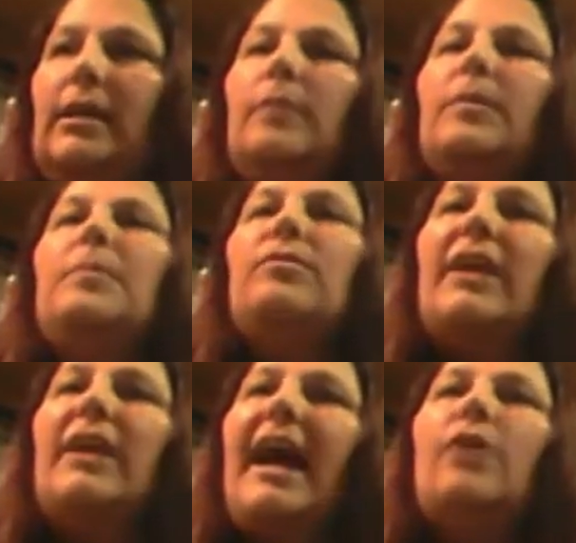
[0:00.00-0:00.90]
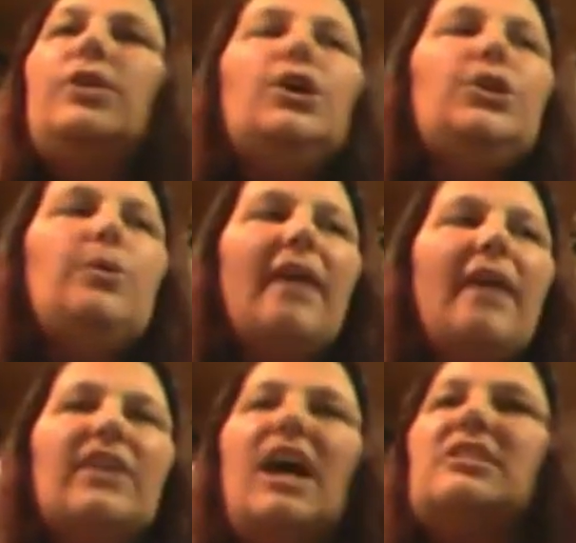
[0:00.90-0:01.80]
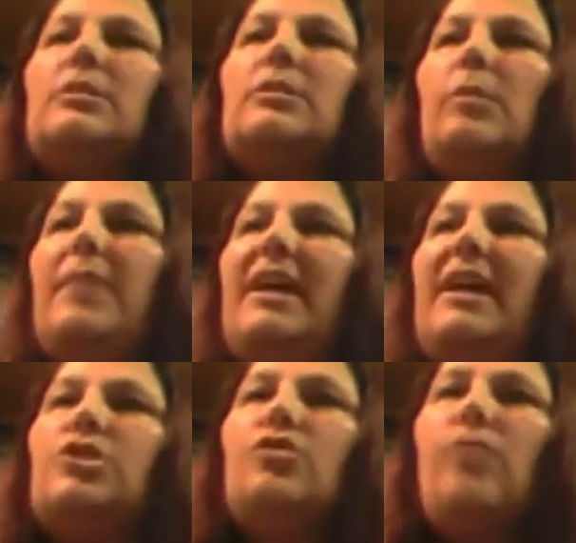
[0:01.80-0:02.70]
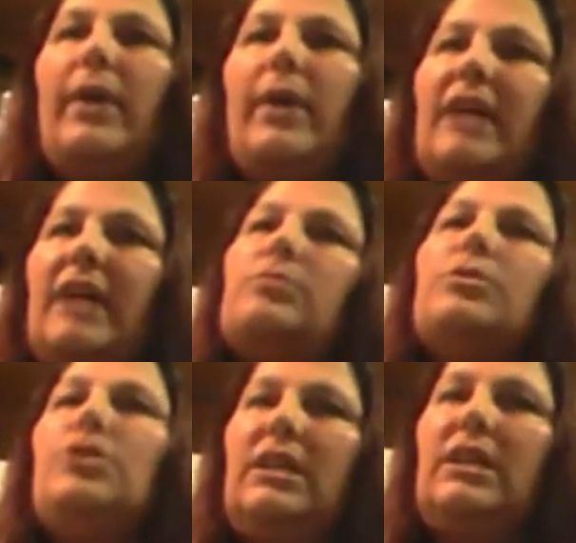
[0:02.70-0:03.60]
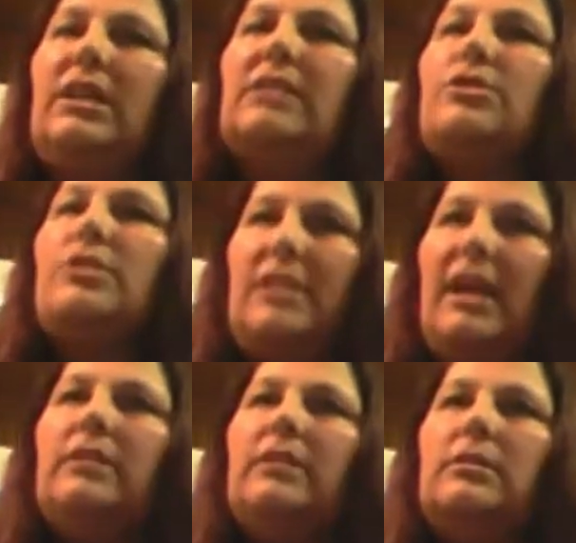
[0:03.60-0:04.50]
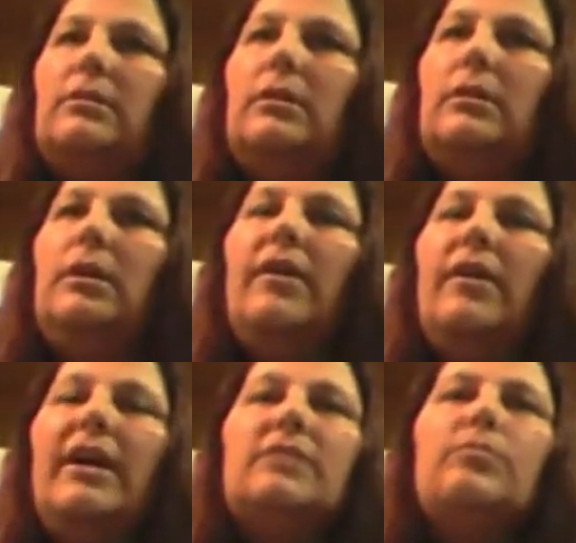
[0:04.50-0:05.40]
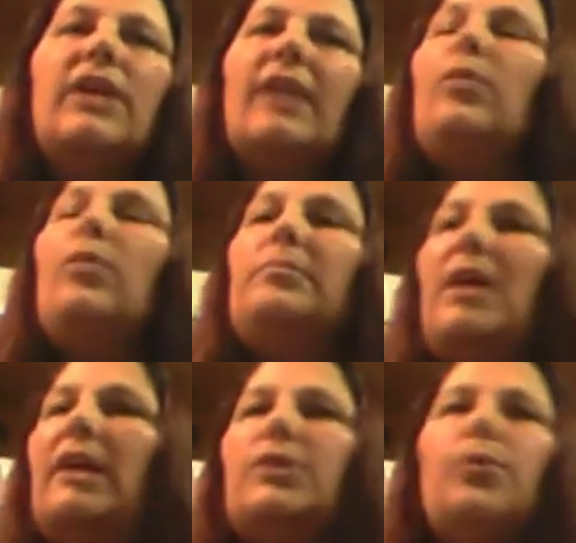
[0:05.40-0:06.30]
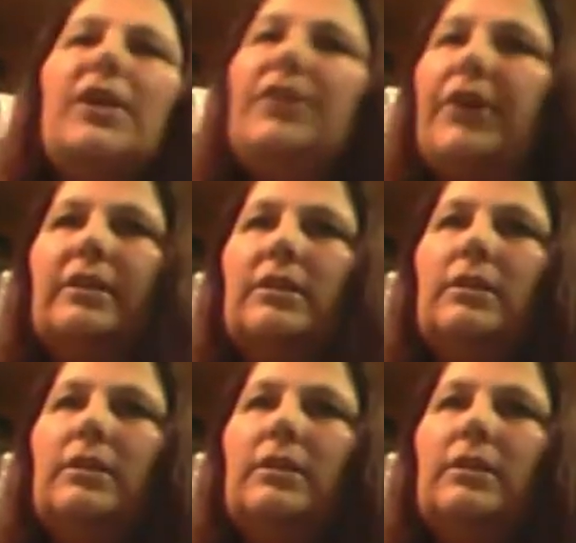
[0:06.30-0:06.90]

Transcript: People run out. You have a customer base growing. That's what you need to understand, right? We're not a one-product wonder.